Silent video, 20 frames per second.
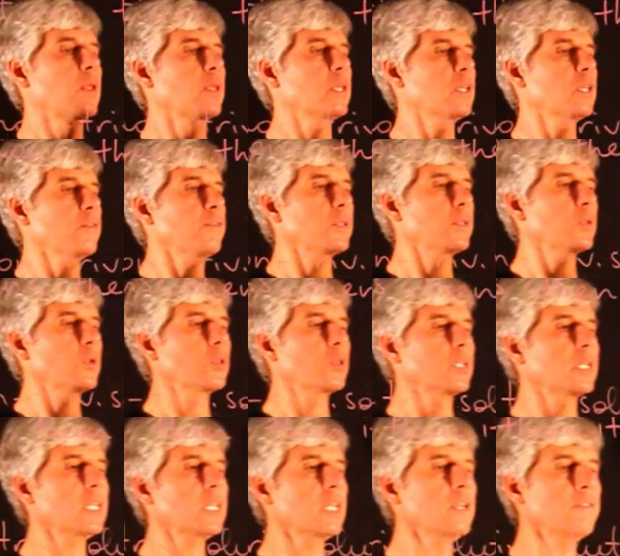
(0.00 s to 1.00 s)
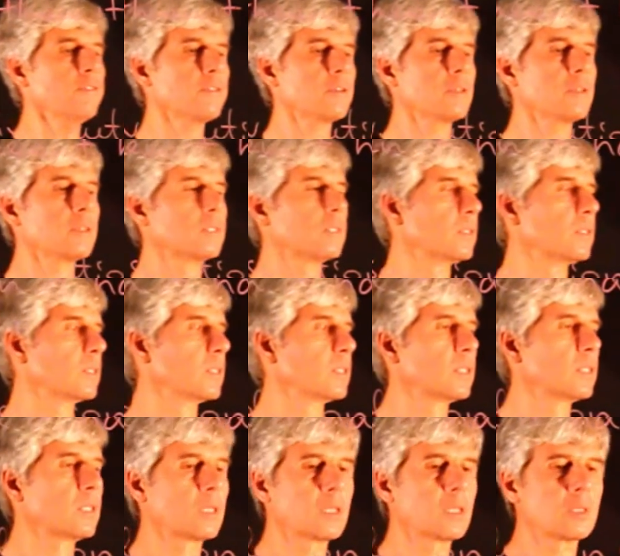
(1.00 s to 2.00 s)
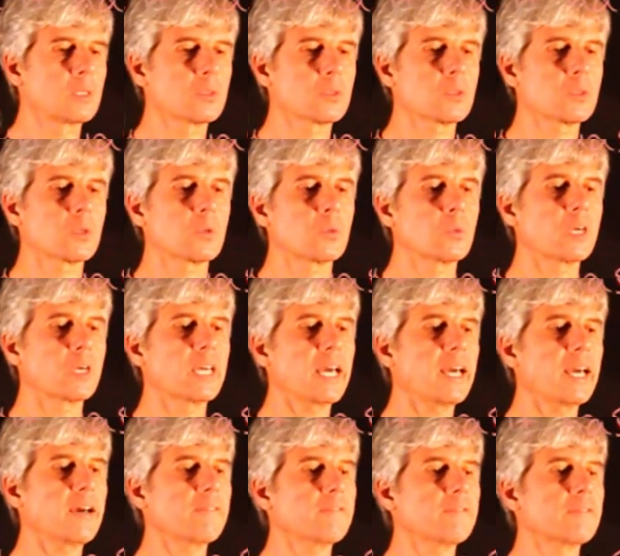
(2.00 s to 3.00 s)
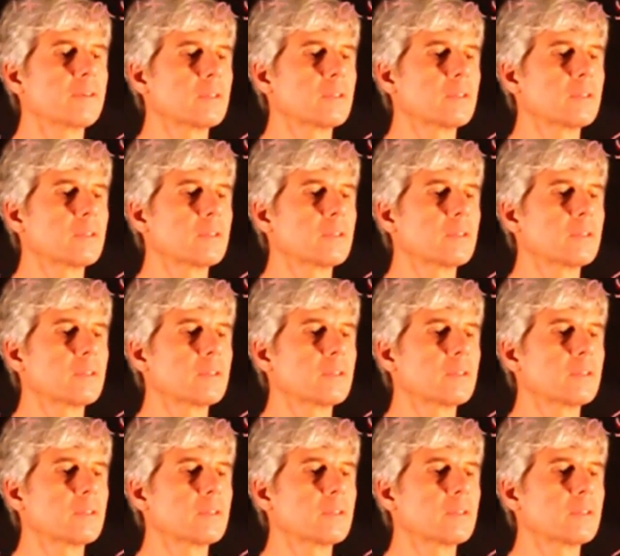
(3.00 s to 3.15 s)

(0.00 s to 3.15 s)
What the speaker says: if and only if, so we have